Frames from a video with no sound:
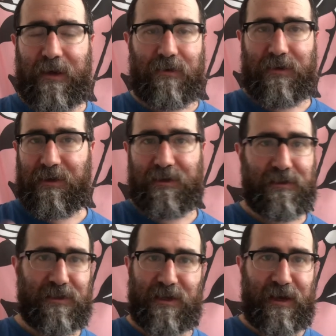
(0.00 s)
out Anita
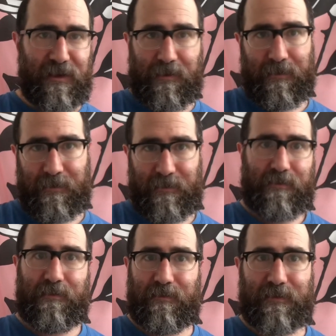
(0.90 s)
Desai,
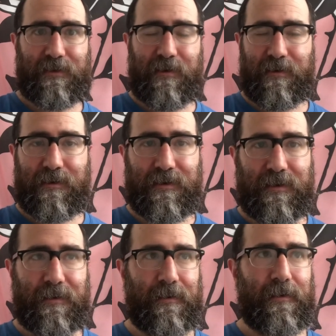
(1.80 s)
for starters,
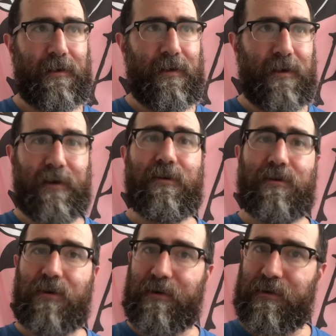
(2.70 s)
and her
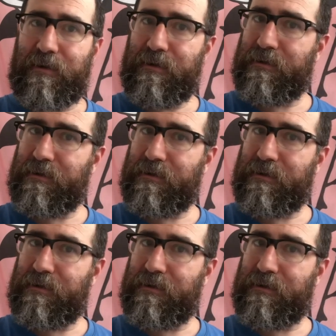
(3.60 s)
daughter,